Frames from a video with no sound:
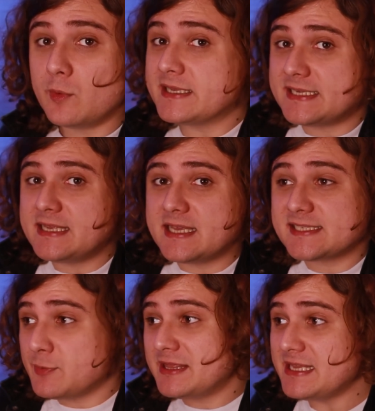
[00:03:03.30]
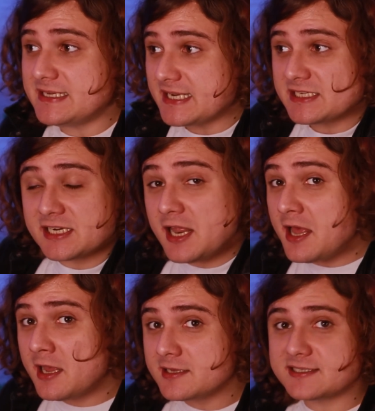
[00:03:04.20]
We see this with the
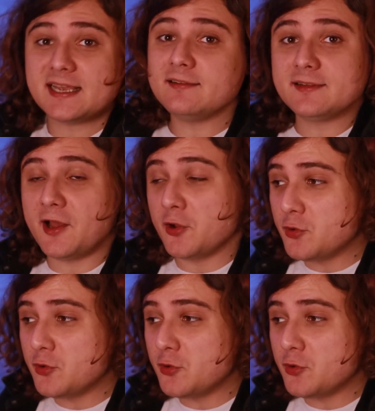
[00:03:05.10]
titular Zelda,